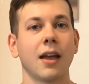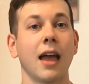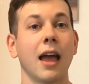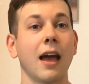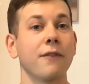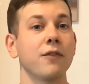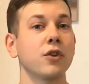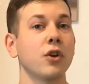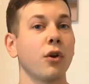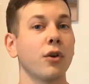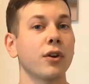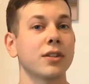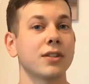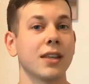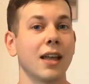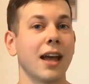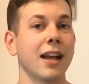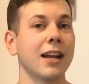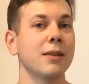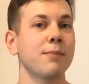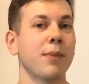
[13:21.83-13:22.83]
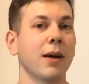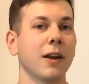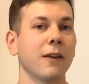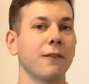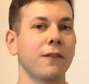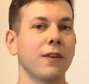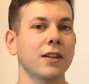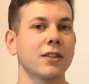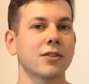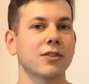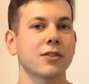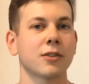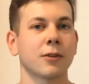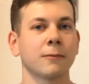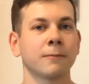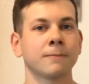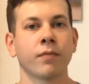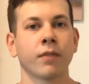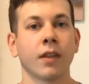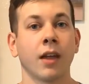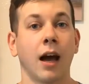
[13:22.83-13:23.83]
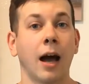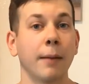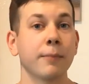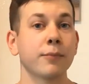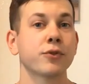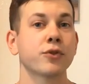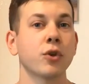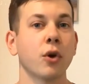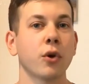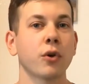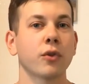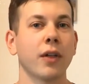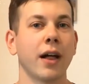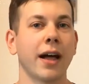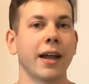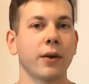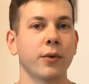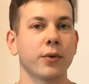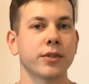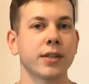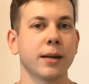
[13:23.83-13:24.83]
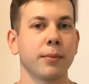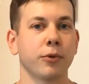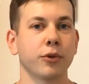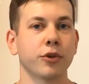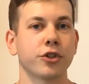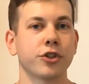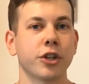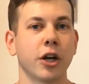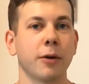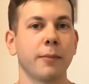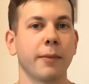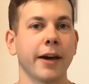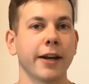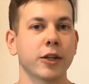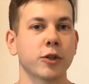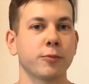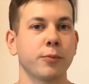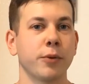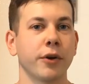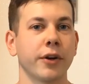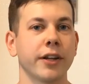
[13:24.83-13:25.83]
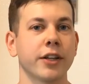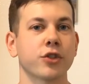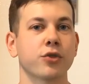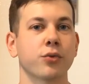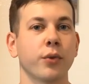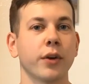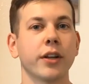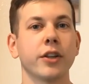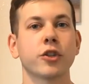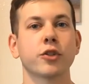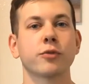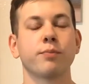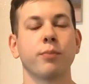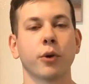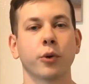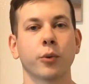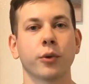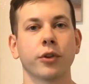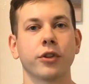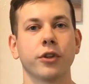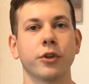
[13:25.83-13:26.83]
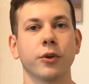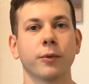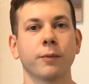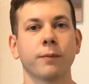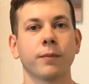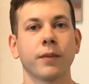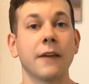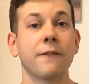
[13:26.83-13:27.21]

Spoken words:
Have you noticed any benefits? I'm so glad I was able to share my experience reading this book with you.